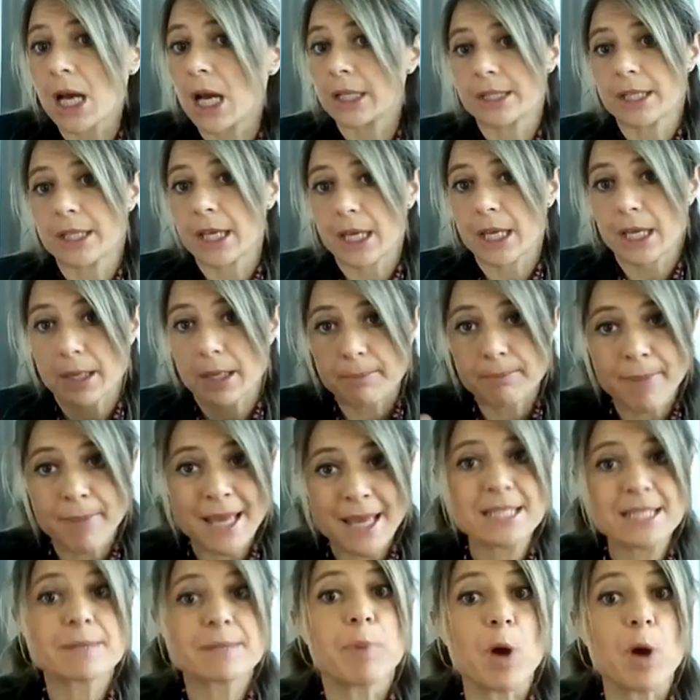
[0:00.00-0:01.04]
the
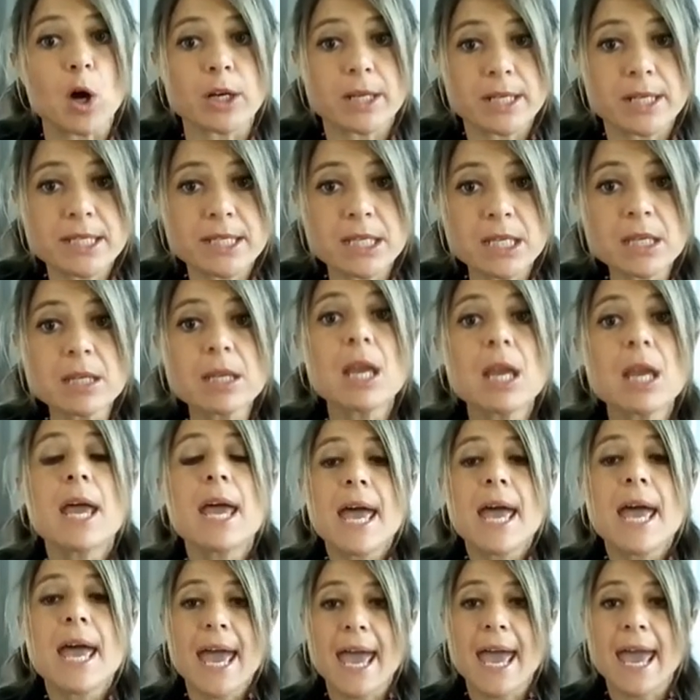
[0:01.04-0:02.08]
best policy.
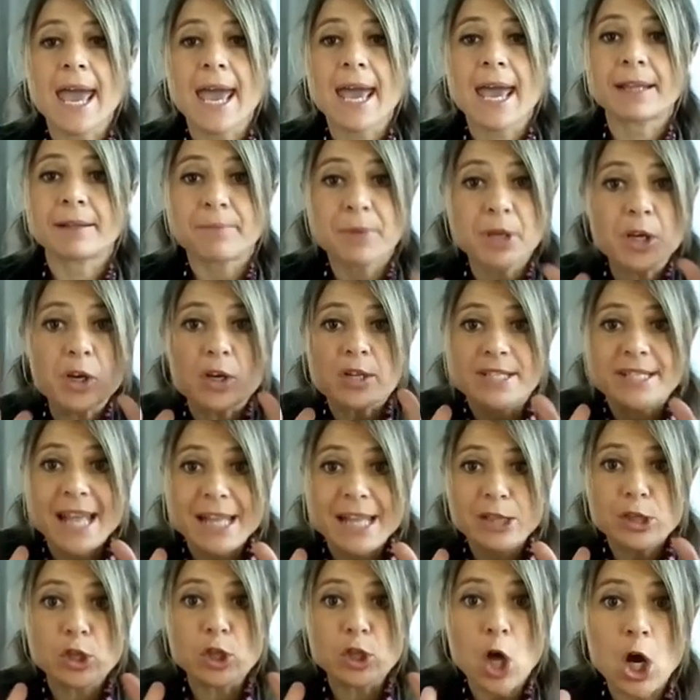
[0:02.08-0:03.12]
And because
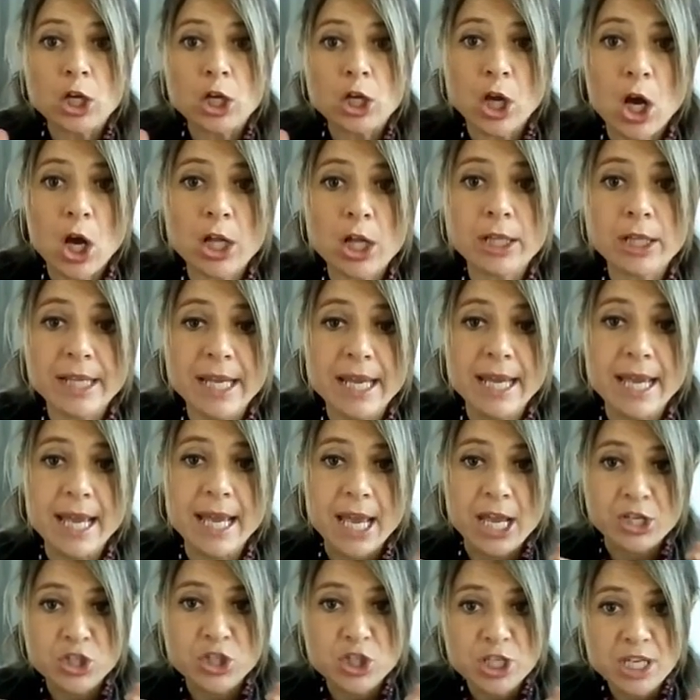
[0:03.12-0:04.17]
they don't only
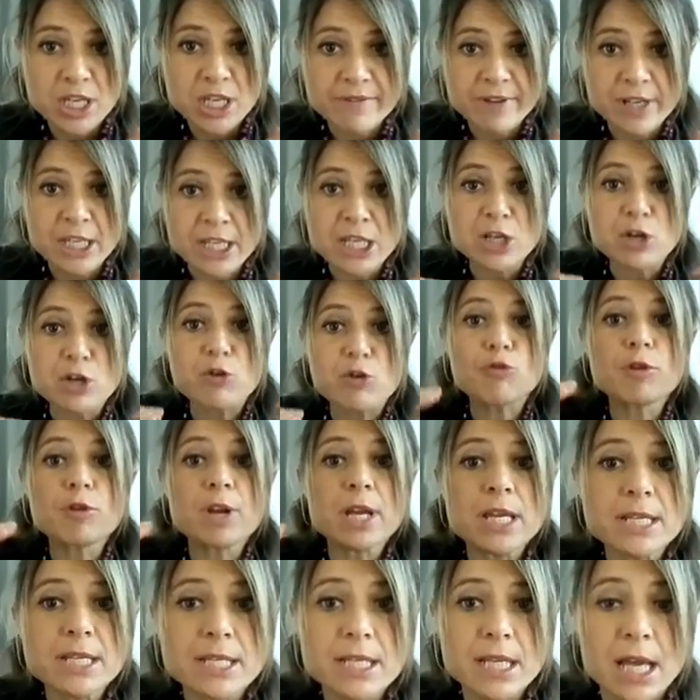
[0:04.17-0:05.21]
achieve an
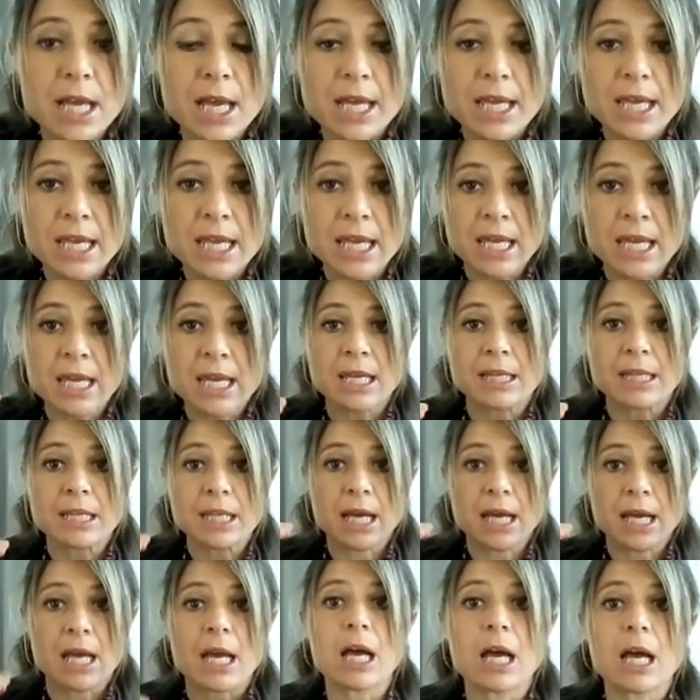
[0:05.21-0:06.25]
increase in
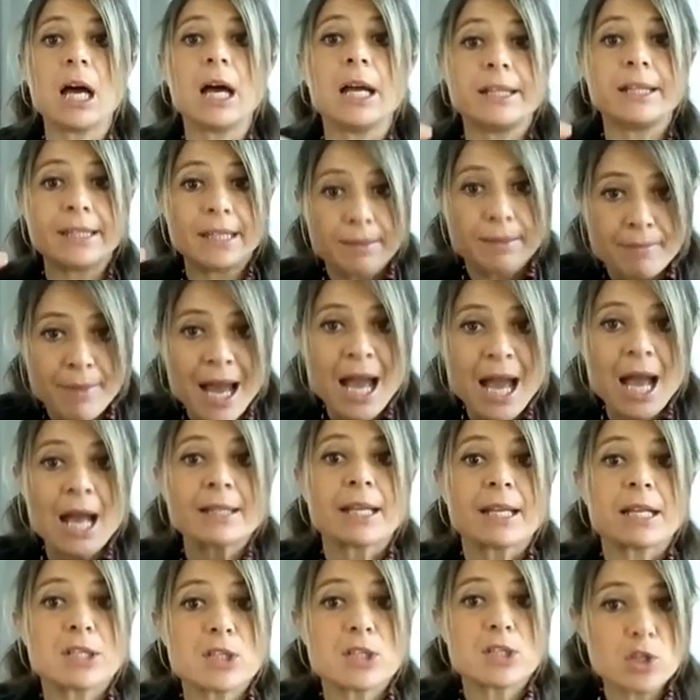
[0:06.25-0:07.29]

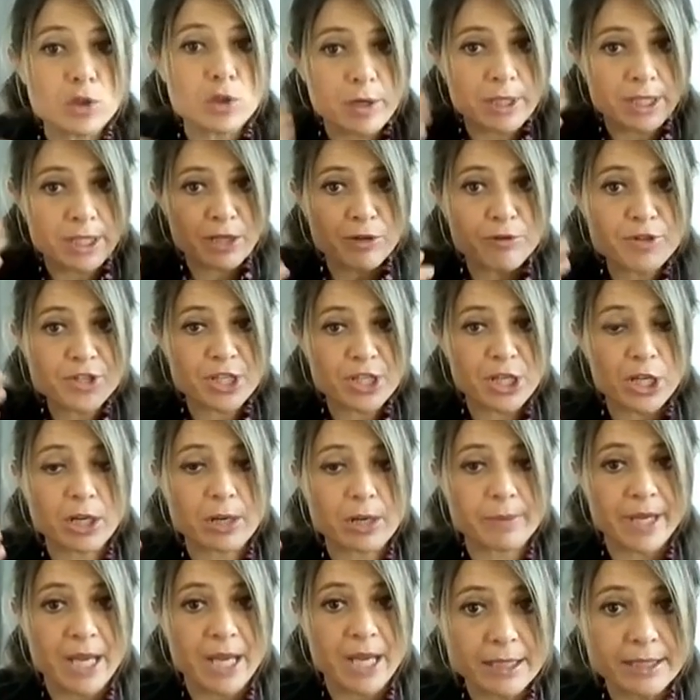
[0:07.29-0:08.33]
demand and so an increase in
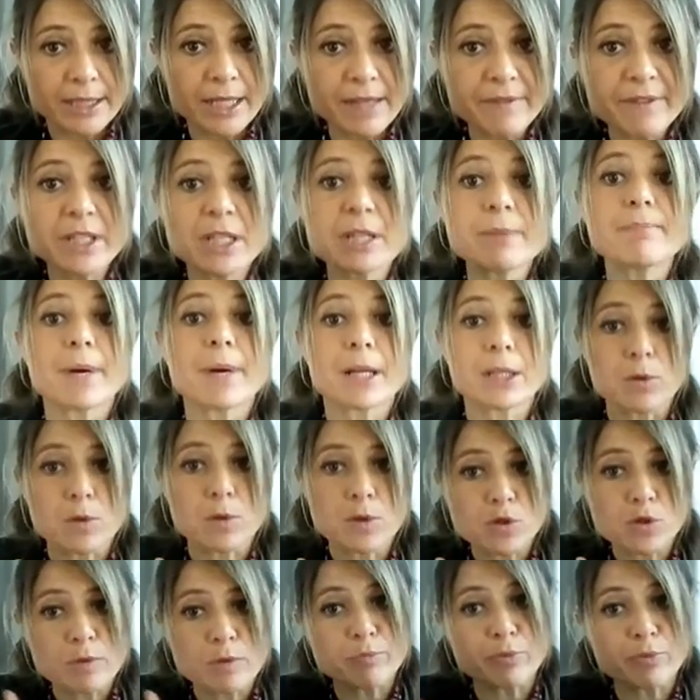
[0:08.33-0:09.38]
economic activity, but
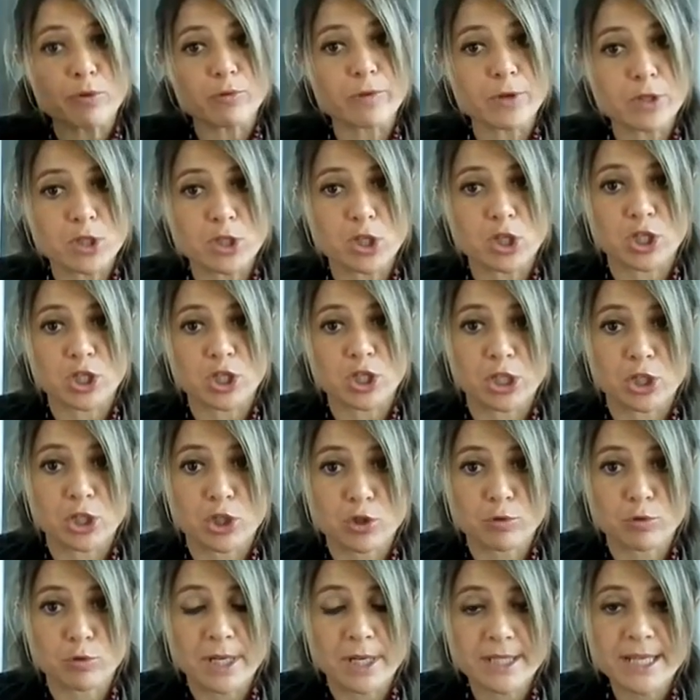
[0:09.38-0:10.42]
also improve on social
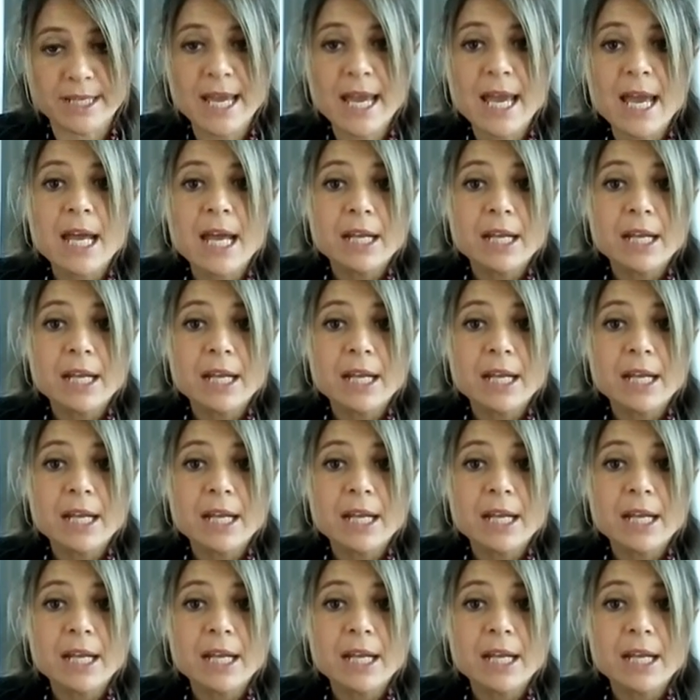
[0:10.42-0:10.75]
insurance.